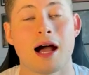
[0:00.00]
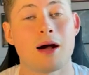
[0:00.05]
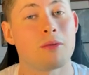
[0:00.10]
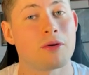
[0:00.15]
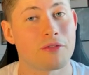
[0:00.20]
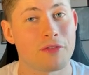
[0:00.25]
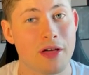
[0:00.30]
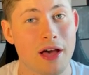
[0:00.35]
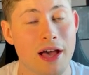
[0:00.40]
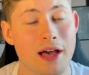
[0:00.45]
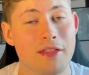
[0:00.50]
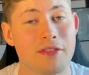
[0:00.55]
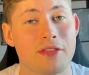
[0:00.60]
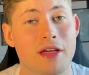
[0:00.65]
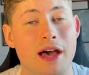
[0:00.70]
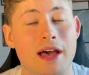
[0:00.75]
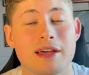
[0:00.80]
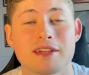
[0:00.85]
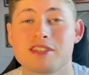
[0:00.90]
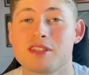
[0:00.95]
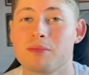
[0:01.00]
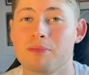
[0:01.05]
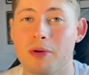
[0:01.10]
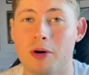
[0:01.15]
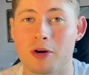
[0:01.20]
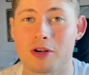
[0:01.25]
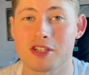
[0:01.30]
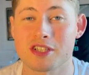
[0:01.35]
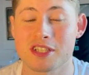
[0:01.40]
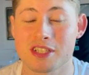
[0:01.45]
And with that, that is the
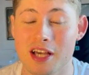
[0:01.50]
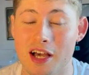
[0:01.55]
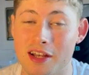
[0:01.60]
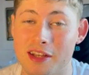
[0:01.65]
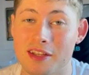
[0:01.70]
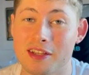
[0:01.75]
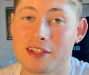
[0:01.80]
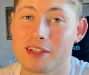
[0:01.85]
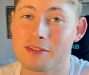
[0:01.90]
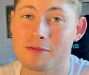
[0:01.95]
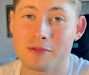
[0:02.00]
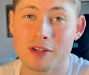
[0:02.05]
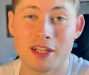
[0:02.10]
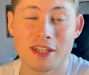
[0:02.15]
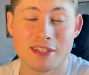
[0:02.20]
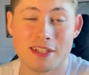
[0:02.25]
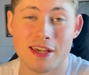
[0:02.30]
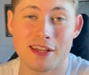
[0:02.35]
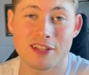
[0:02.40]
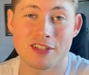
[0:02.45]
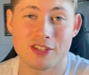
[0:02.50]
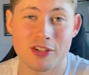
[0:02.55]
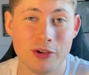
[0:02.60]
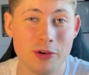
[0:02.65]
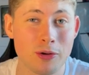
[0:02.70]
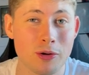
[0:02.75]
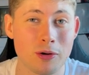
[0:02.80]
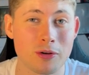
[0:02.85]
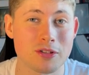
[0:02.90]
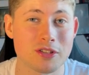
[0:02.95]
box done. It didn't really take
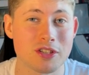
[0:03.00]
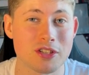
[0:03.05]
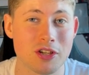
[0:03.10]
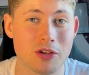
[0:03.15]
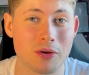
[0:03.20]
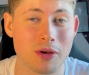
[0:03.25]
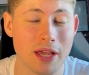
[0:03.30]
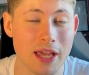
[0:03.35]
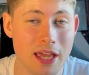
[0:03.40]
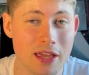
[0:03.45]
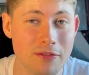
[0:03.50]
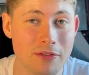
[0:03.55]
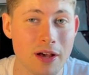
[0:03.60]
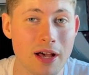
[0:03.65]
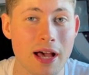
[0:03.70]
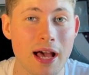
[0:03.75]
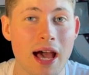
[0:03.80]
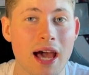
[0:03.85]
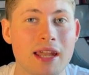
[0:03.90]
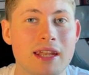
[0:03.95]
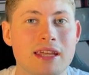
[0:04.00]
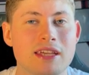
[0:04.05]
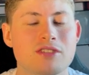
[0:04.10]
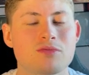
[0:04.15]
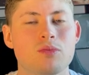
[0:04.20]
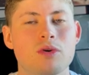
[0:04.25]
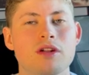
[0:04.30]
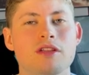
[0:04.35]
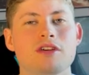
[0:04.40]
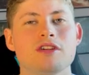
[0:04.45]
too long to do either. And it's
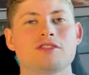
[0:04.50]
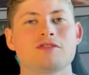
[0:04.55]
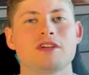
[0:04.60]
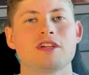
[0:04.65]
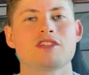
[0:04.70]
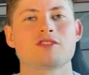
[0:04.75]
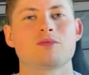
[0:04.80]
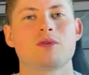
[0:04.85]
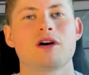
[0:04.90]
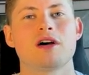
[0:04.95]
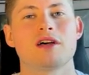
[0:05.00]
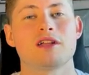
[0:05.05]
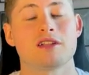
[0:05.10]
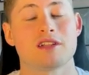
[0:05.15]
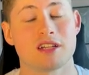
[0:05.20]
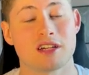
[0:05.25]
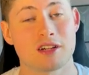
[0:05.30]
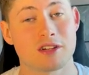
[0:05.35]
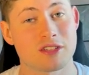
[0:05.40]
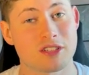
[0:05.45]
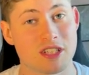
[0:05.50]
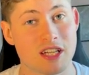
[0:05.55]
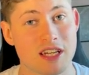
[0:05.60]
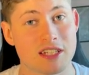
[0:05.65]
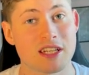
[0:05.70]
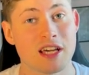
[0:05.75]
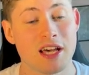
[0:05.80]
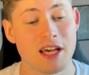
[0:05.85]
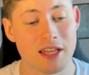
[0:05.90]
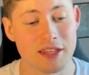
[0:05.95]
one of those things where, like I
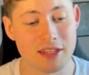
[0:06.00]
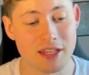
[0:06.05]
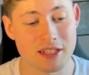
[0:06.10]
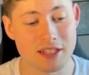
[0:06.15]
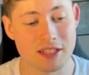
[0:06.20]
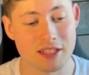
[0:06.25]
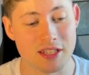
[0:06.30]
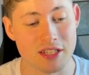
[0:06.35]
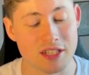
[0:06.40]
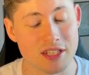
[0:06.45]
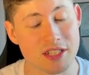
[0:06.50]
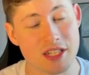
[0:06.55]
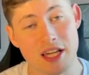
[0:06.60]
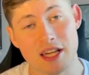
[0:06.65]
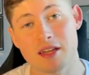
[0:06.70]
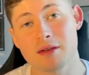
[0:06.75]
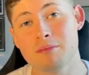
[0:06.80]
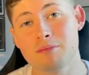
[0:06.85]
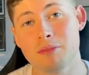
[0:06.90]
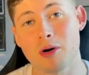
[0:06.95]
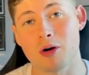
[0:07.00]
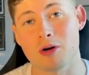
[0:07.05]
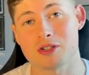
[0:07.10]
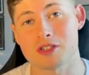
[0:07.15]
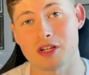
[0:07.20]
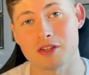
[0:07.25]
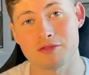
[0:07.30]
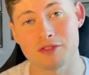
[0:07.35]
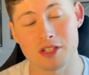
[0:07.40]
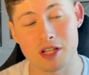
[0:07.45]
said, this is the second
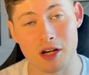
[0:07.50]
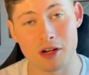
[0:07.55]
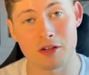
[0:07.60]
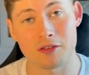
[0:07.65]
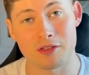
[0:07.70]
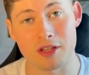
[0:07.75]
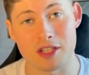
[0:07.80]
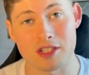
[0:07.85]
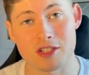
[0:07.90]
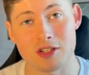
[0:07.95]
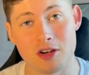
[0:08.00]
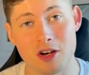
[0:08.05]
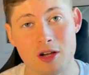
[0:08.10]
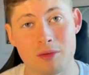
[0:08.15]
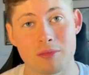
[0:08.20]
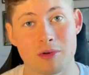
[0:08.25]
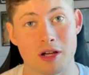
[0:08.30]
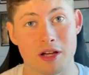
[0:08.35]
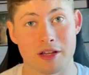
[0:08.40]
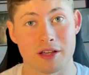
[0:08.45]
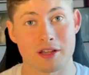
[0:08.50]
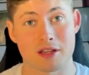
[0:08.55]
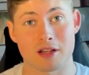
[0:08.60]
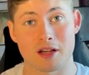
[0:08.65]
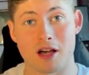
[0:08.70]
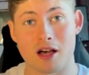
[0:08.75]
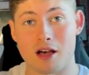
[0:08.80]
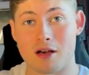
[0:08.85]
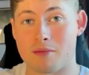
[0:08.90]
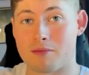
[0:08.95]
box I've done of this type. Like
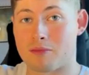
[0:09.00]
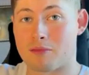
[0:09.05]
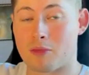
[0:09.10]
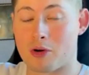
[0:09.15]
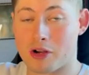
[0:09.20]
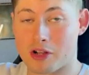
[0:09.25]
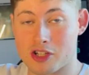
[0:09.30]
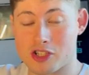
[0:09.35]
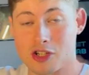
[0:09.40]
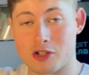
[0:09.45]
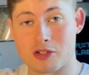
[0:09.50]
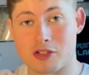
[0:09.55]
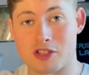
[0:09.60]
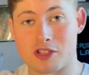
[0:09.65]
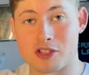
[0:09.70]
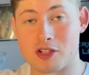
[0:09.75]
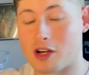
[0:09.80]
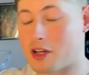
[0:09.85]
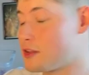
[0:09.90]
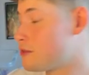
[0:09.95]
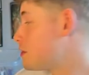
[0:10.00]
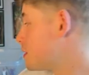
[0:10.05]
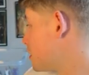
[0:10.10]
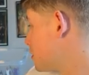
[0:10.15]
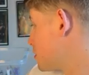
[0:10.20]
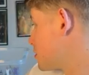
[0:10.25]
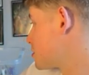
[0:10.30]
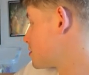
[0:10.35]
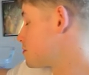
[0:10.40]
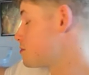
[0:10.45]
um, one I showed you at the start of the
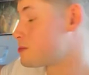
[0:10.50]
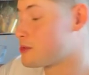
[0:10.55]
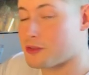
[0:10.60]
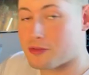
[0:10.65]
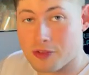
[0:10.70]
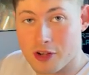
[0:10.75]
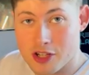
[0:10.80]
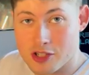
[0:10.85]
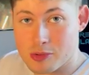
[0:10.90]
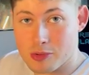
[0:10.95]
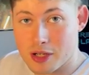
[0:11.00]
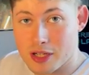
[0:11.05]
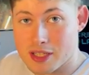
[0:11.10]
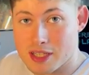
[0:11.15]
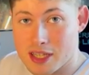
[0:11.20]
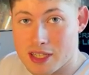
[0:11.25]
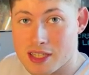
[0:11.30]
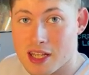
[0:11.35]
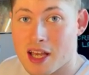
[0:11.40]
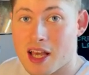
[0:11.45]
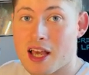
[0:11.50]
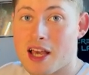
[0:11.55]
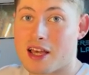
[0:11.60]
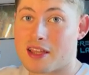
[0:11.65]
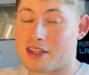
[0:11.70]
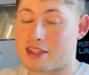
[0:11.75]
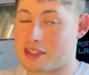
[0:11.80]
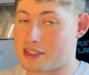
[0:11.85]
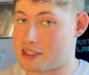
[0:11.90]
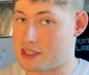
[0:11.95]
video, this is the first one I did.
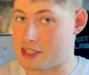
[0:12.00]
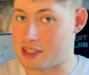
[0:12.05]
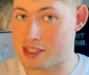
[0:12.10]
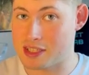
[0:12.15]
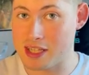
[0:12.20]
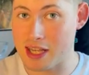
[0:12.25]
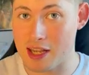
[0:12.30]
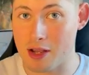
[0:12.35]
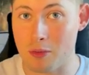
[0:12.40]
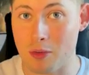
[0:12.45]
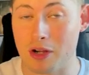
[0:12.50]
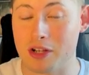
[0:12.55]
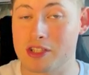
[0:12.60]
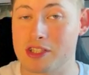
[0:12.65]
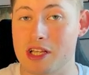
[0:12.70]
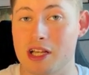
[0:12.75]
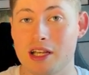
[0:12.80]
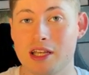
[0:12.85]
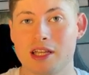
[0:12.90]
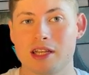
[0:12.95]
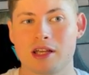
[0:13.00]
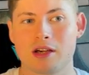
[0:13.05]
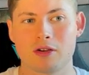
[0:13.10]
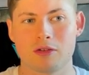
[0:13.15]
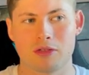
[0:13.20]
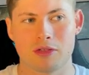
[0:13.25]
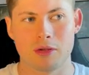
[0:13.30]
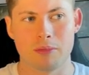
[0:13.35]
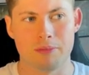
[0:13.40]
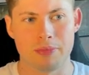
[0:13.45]
This is the second one, and certainly, you know,
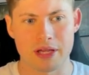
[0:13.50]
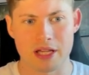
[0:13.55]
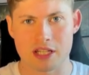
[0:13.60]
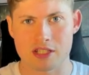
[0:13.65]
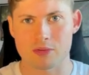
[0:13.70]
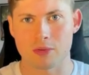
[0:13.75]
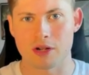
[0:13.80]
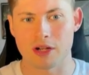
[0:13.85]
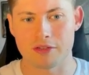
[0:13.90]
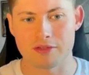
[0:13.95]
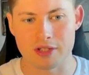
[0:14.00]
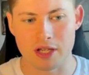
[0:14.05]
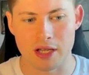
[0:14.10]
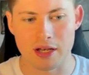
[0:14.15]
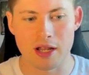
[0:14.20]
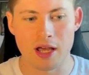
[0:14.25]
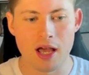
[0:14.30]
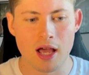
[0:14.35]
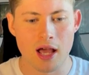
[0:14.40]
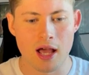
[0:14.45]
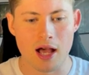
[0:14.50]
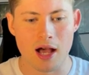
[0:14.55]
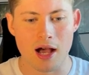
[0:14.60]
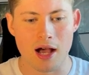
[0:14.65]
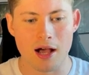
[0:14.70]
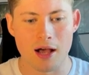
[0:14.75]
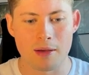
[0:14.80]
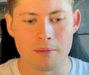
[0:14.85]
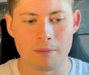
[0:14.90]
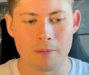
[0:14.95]
the biggest one I've done.
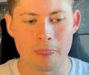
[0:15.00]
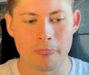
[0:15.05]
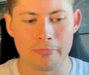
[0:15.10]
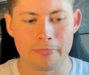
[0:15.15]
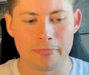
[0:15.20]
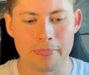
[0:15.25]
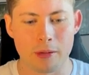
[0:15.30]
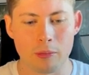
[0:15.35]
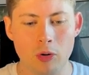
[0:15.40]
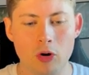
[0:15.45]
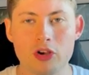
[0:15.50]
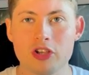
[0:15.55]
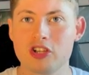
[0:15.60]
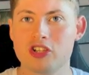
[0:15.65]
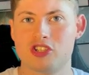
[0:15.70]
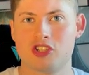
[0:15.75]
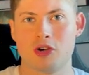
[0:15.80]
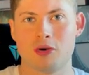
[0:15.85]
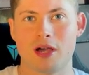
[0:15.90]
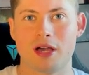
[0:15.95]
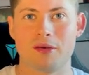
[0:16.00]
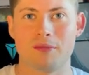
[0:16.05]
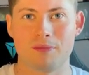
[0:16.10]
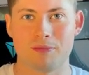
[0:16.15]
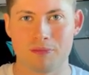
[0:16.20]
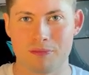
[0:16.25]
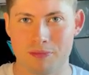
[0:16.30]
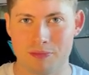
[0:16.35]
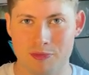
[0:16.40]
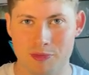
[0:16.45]
Um, the more you do it,
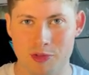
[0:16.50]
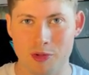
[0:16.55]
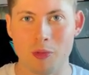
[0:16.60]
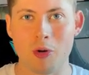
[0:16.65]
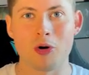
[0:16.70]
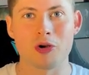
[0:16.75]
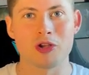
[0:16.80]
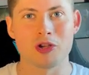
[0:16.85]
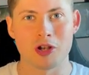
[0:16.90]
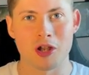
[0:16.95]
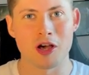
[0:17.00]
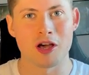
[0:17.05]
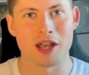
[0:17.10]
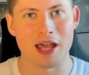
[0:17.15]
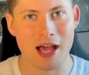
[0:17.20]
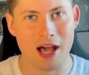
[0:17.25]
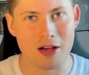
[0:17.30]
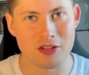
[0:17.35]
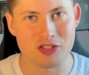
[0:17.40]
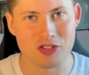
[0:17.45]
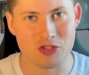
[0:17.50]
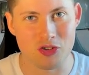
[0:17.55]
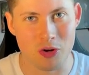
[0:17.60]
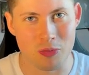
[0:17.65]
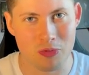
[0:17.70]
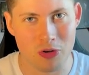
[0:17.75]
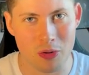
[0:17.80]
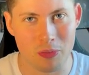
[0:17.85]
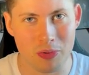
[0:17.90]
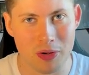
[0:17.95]
the more you learn how to do
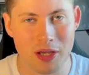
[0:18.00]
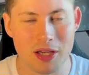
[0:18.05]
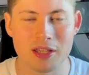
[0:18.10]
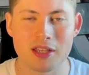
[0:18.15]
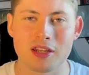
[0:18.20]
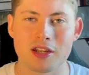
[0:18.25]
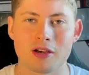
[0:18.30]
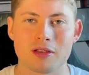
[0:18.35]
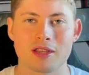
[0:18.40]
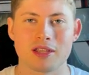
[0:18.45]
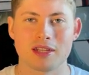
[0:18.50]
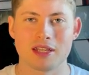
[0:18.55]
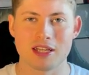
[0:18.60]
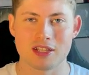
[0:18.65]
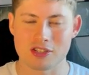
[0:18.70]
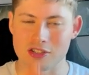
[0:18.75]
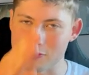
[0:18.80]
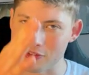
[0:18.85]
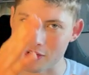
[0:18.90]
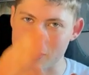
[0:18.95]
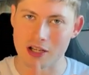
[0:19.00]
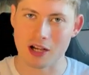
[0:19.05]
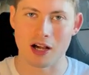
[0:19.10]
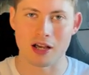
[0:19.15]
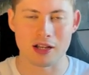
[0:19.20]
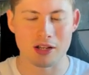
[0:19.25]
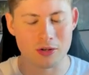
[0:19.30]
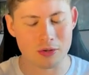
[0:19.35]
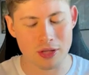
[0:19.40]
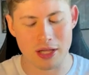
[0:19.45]
it properly, and you know, the need to your
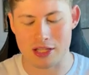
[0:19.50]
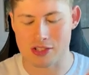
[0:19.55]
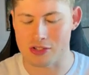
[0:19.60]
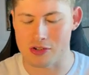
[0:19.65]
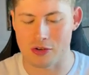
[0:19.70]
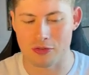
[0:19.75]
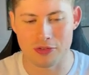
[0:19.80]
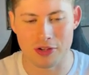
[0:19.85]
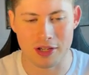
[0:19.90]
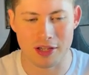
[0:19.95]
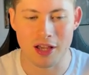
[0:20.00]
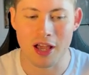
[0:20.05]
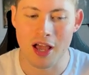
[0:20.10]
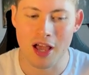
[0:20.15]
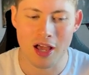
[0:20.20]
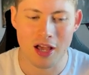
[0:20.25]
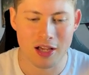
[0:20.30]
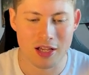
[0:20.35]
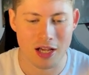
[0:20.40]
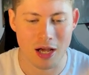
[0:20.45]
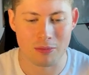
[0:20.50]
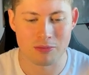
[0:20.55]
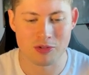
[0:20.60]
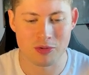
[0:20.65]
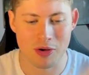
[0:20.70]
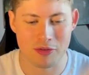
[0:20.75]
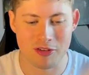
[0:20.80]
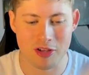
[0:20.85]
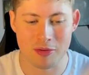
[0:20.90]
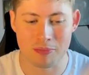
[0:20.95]
cutting and all that sort of thing comes
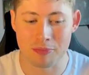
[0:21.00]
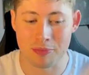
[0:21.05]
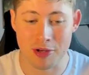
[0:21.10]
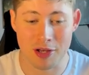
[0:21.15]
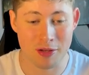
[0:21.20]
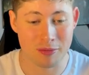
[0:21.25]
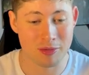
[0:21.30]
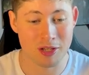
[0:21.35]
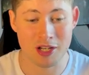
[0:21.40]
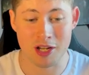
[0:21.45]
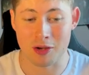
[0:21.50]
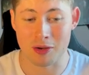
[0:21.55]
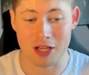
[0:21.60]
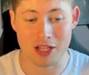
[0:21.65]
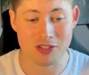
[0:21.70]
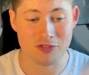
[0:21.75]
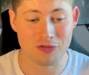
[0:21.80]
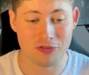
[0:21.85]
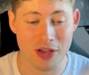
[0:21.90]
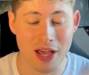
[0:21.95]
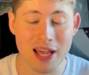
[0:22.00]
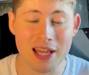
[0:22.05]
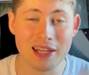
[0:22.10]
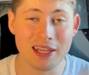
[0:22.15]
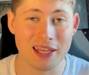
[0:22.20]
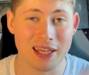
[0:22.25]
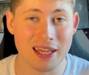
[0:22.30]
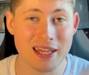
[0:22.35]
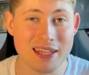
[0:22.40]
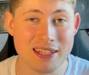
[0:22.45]
with it. But you know, it's
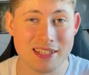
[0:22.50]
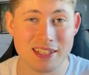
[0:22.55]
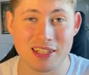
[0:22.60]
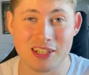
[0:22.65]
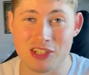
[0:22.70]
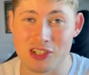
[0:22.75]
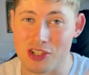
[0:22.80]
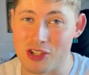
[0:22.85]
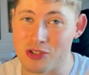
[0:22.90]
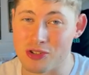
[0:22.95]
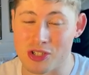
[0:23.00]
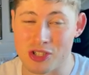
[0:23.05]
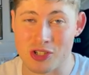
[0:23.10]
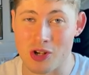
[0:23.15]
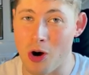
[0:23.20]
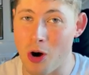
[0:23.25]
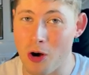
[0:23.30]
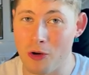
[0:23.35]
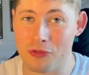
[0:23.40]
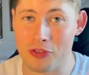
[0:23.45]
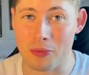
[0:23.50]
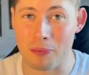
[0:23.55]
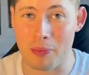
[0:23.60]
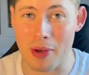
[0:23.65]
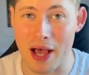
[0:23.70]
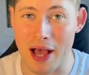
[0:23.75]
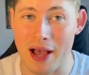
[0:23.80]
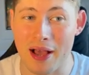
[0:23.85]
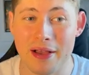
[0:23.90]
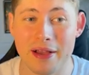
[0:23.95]
fairly easy to do just off the
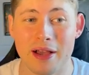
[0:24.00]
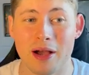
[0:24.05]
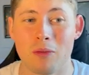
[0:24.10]
bat.